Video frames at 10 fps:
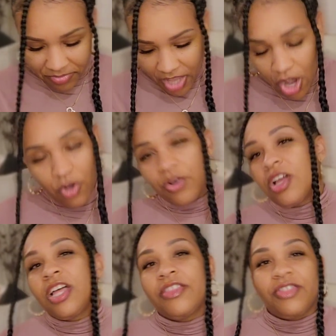Oh,
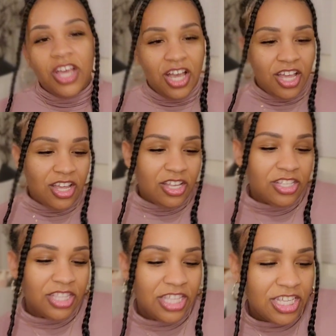uh,
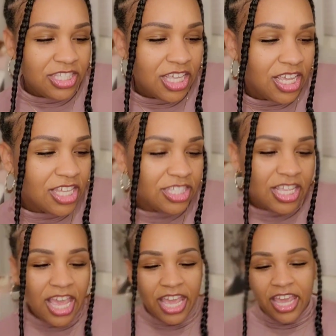this is
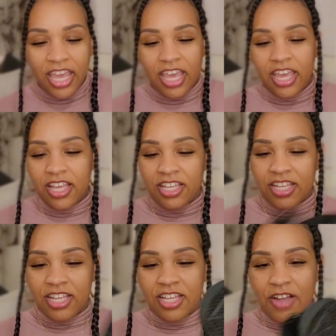a,
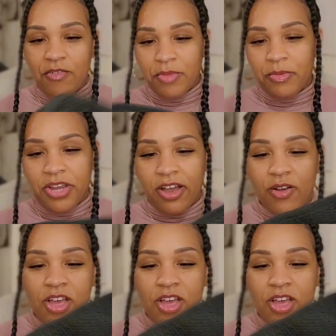I remember now.